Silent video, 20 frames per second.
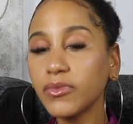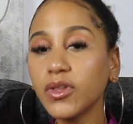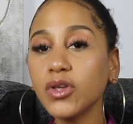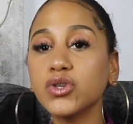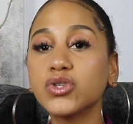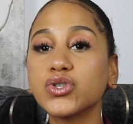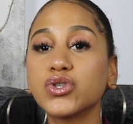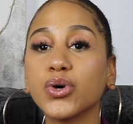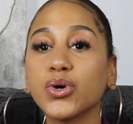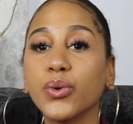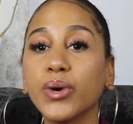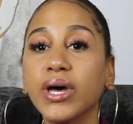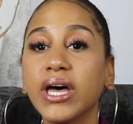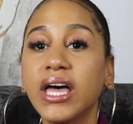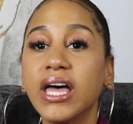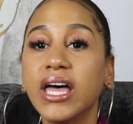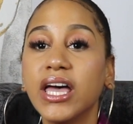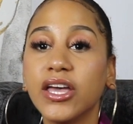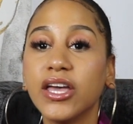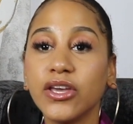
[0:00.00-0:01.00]
So
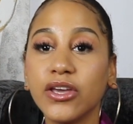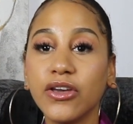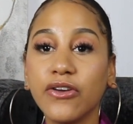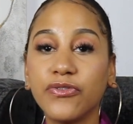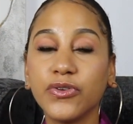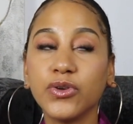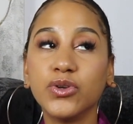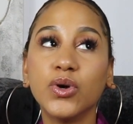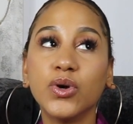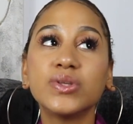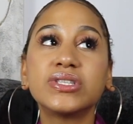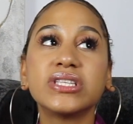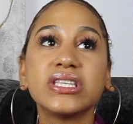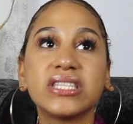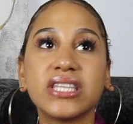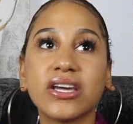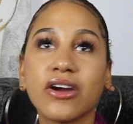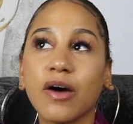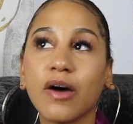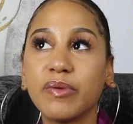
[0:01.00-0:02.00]
if you notice,
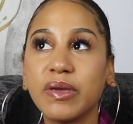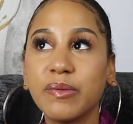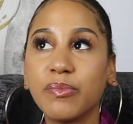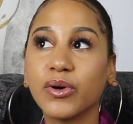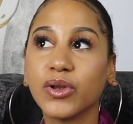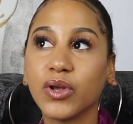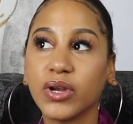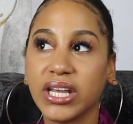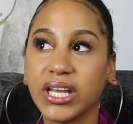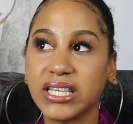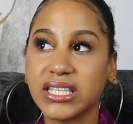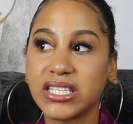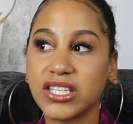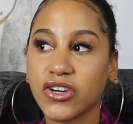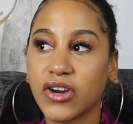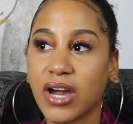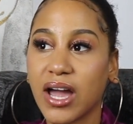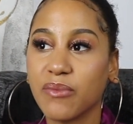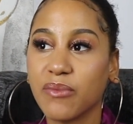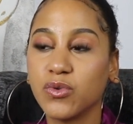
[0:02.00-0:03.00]
there are people on
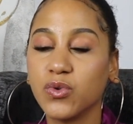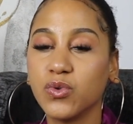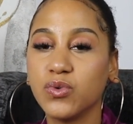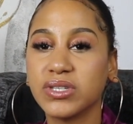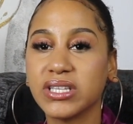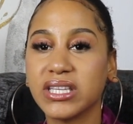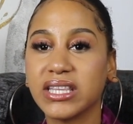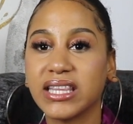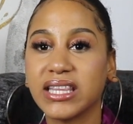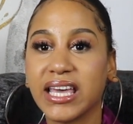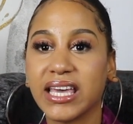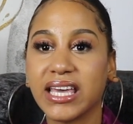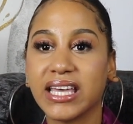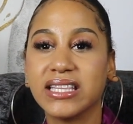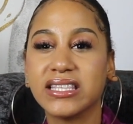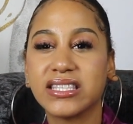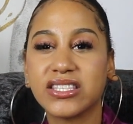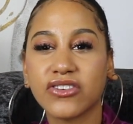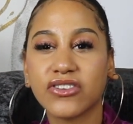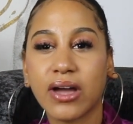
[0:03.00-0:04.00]
Instagram whose like
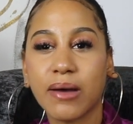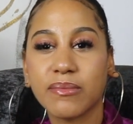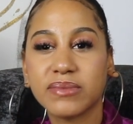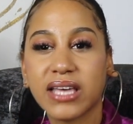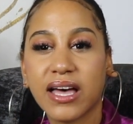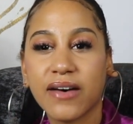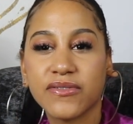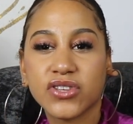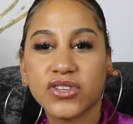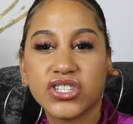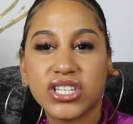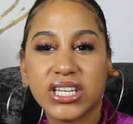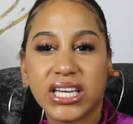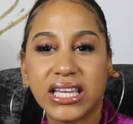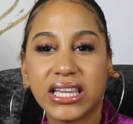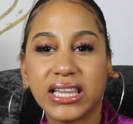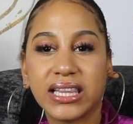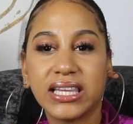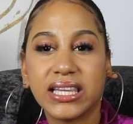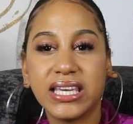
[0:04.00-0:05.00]
Instagrams have such a
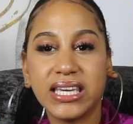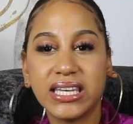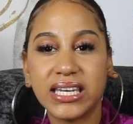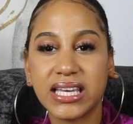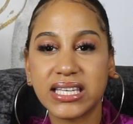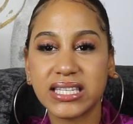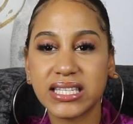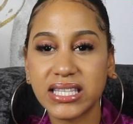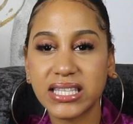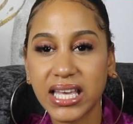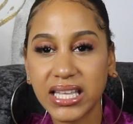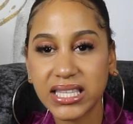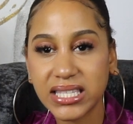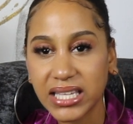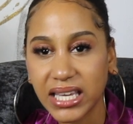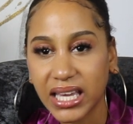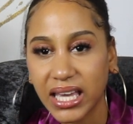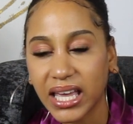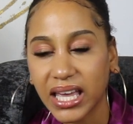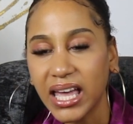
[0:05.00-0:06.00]
clean
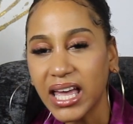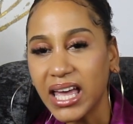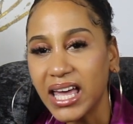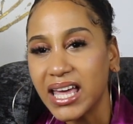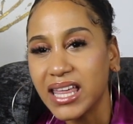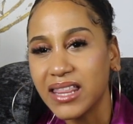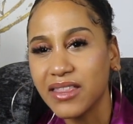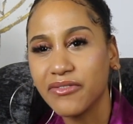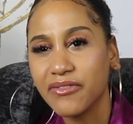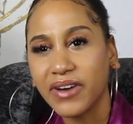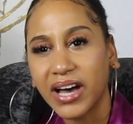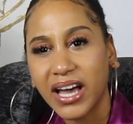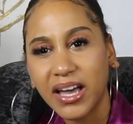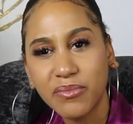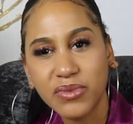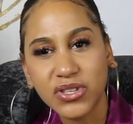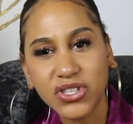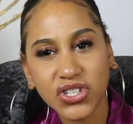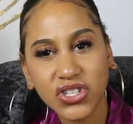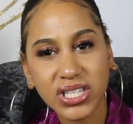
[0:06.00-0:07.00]
aesthetic. The vibe
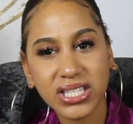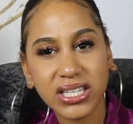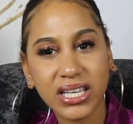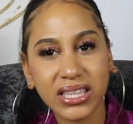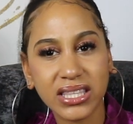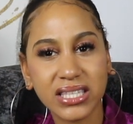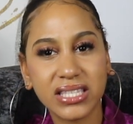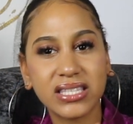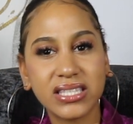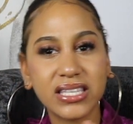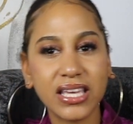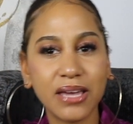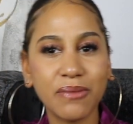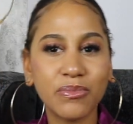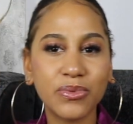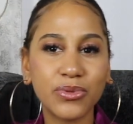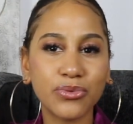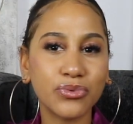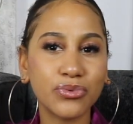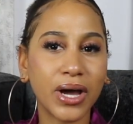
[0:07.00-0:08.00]
is just like the same
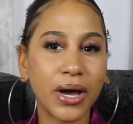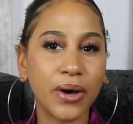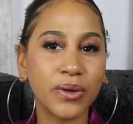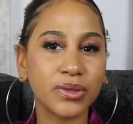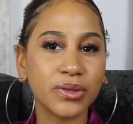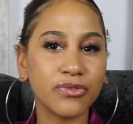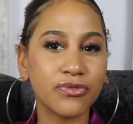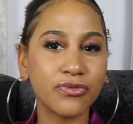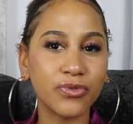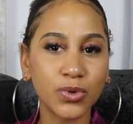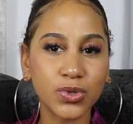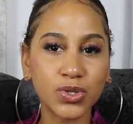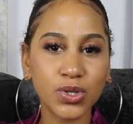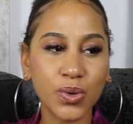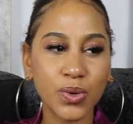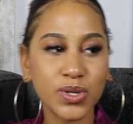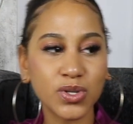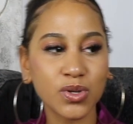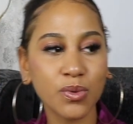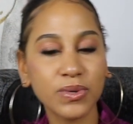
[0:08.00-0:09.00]
throughout the photo.
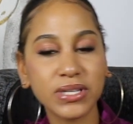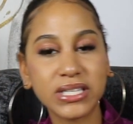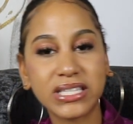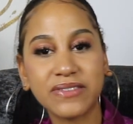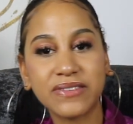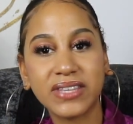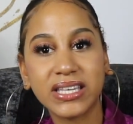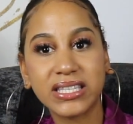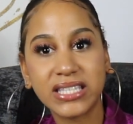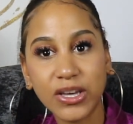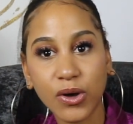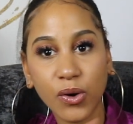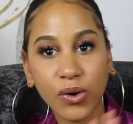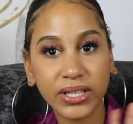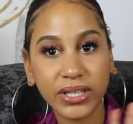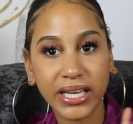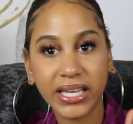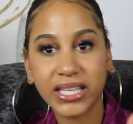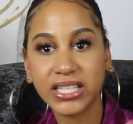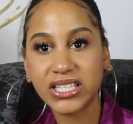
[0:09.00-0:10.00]
It's almost as if they take all
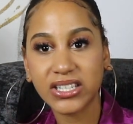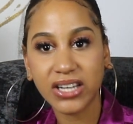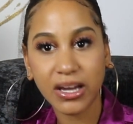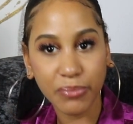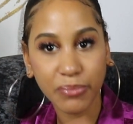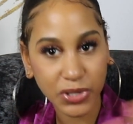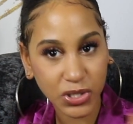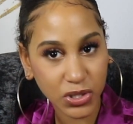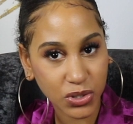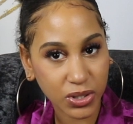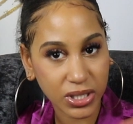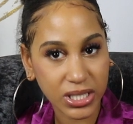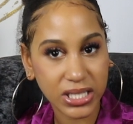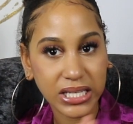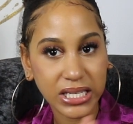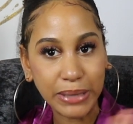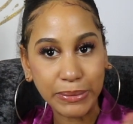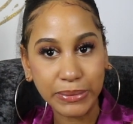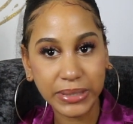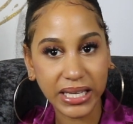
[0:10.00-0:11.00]
their Instagram pictures on the
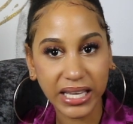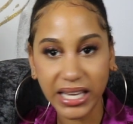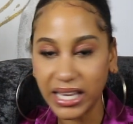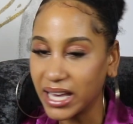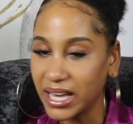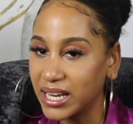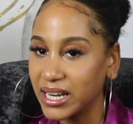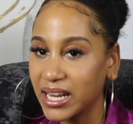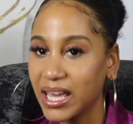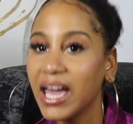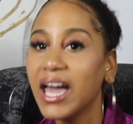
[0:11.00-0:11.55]
same day and